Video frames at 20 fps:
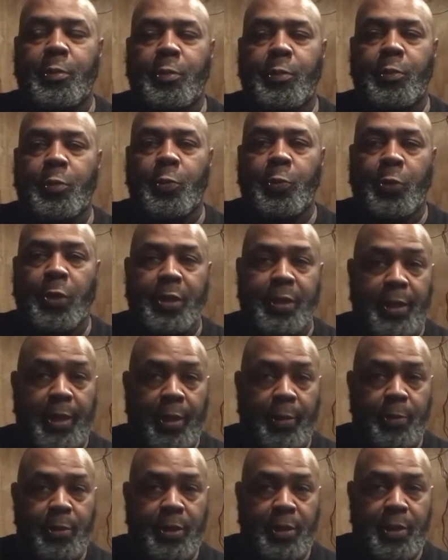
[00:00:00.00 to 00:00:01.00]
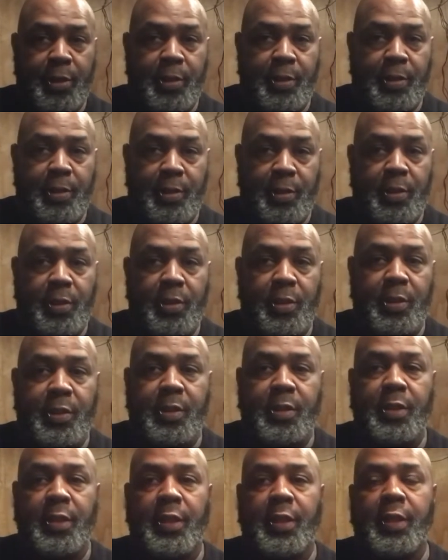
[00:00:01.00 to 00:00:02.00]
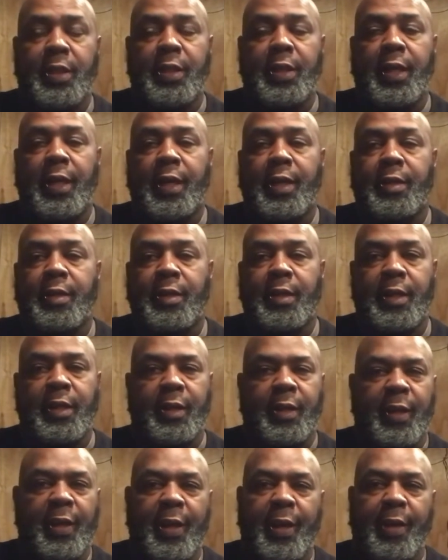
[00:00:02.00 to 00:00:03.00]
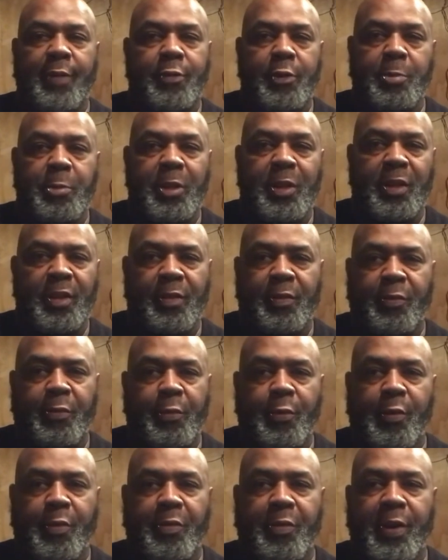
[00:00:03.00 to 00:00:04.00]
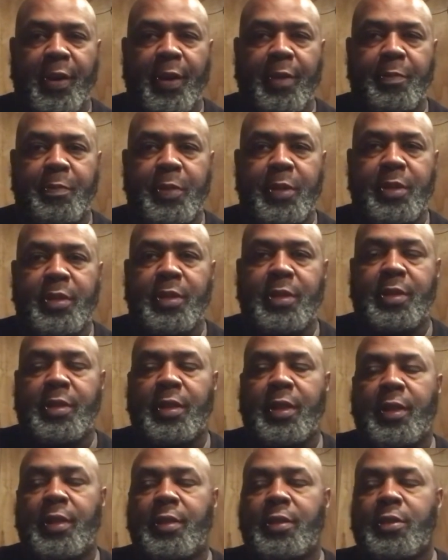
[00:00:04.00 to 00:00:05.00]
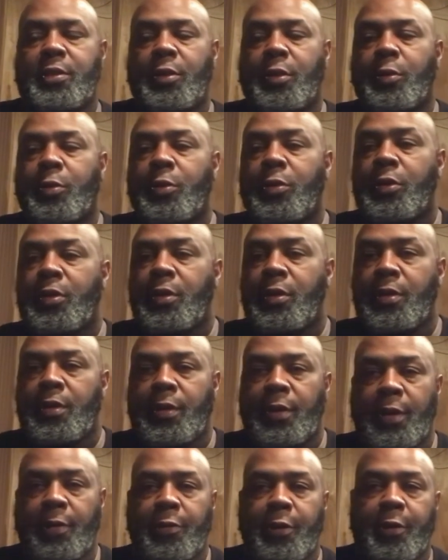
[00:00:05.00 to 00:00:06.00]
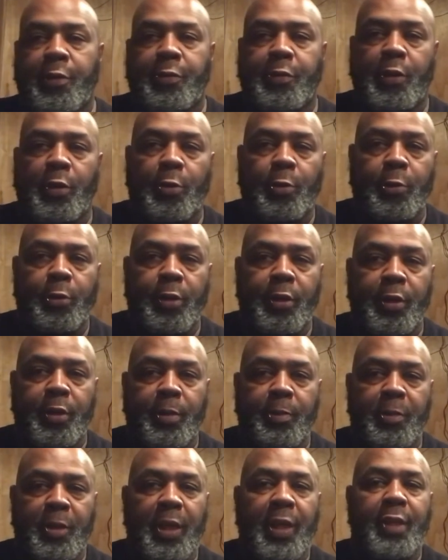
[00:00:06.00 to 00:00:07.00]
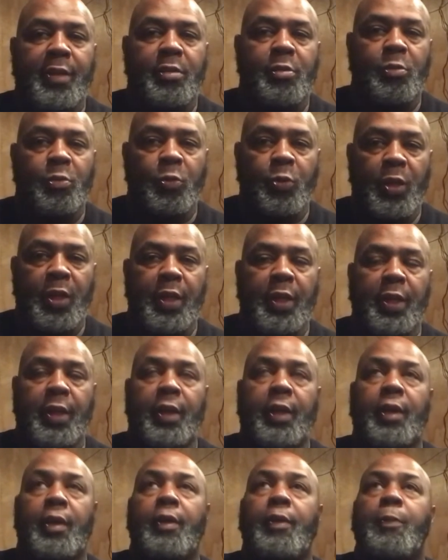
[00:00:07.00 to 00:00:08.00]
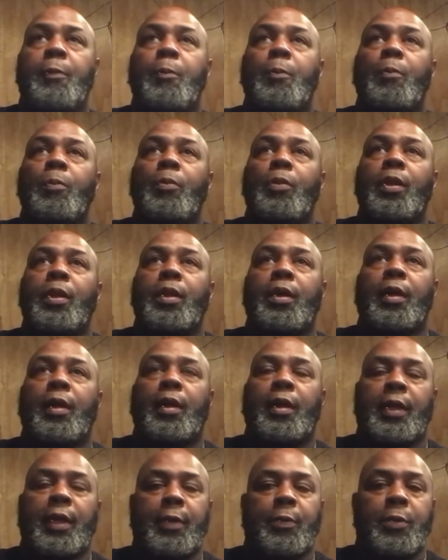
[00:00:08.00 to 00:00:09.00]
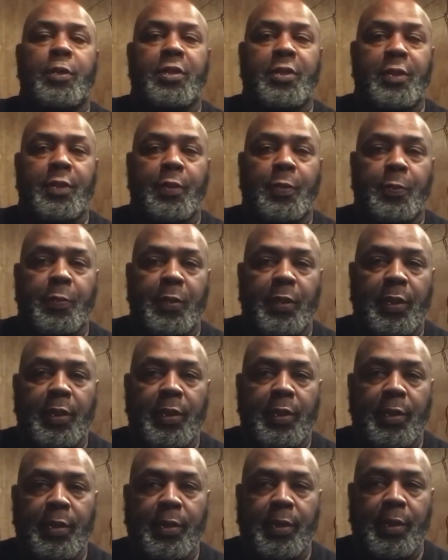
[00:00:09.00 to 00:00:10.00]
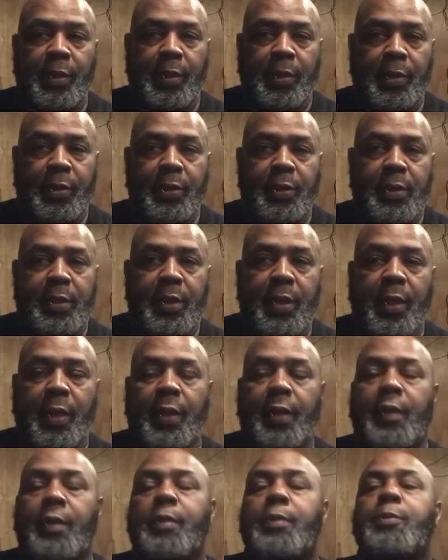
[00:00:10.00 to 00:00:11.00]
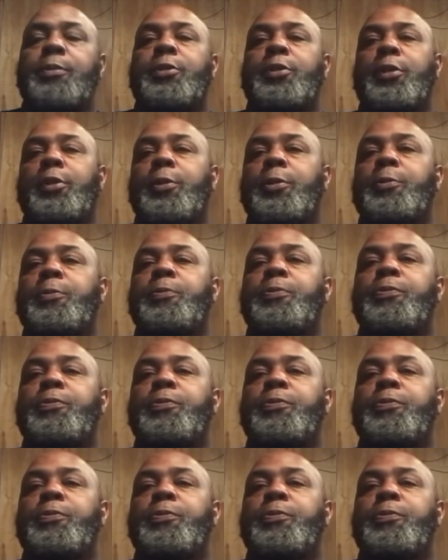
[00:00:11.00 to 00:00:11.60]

the one that I was just initially seeing that they could have them here in four or five business days. So even if I order them next week, uh, they would still be here in good time. So